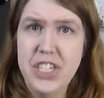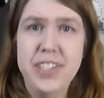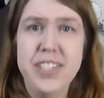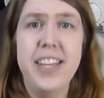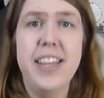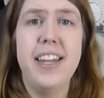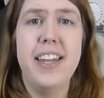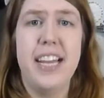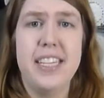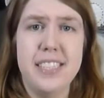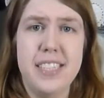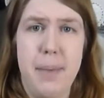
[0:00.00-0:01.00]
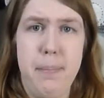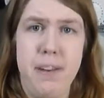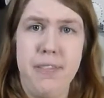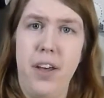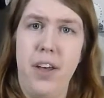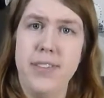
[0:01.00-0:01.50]
usually the next step
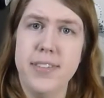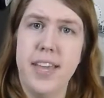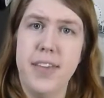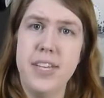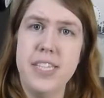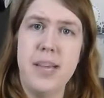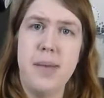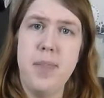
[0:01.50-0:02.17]
involves giving some